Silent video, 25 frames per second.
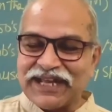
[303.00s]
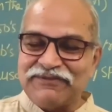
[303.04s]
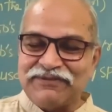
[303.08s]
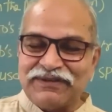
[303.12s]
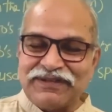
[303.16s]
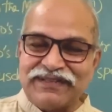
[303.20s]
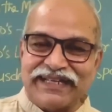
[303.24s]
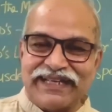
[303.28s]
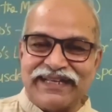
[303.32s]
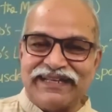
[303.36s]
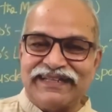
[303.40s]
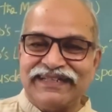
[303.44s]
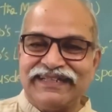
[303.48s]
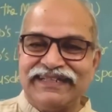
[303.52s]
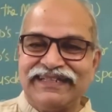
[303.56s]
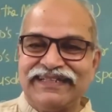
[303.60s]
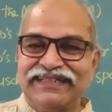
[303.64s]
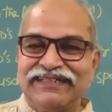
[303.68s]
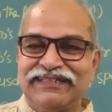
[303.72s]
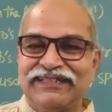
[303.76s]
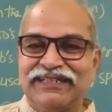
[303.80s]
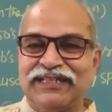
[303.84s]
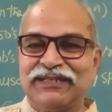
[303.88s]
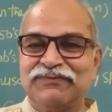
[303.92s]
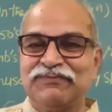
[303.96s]
I will tell
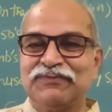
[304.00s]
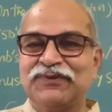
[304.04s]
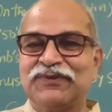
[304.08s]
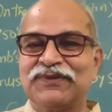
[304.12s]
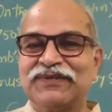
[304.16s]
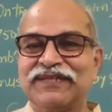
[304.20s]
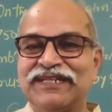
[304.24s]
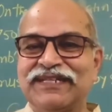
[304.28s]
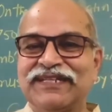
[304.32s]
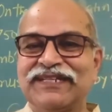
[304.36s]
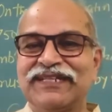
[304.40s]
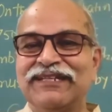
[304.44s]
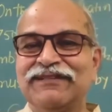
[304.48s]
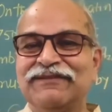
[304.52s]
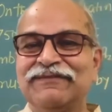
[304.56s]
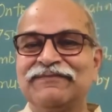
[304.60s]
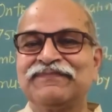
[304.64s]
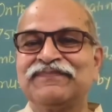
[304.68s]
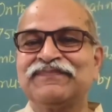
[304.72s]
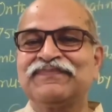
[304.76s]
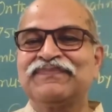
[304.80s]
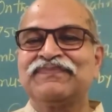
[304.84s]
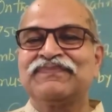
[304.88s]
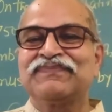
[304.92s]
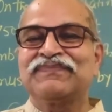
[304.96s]
in more detail.